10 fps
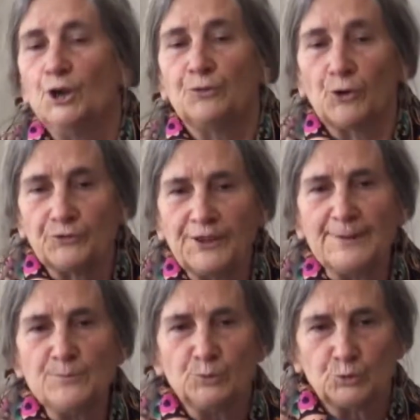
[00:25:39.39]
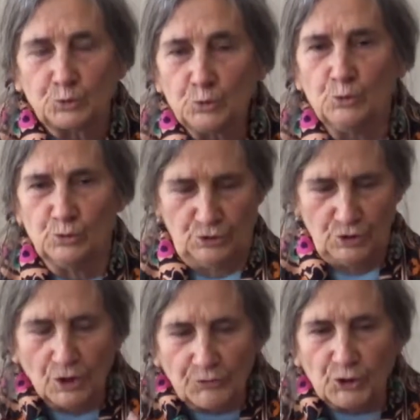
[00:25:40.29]
for them to
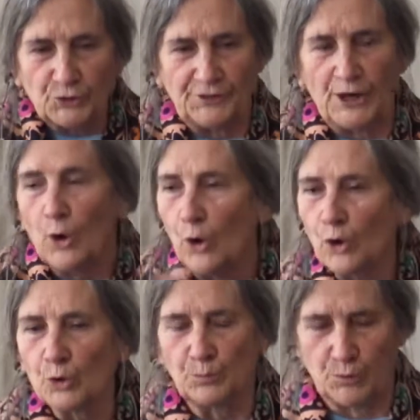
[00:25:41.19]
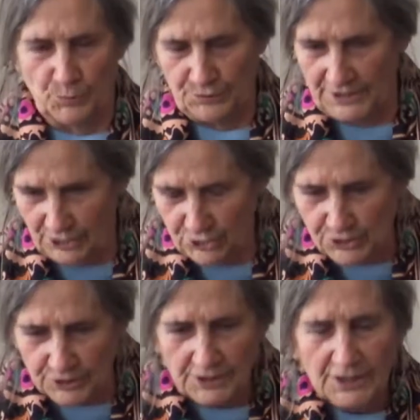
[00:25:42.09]
cover the whole
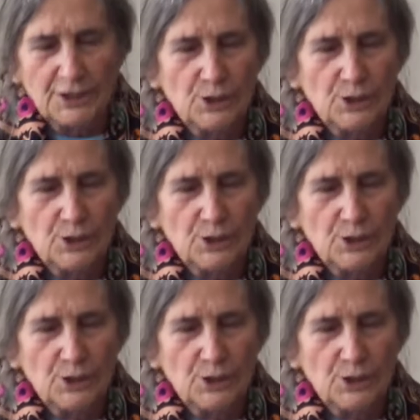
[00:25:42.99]
population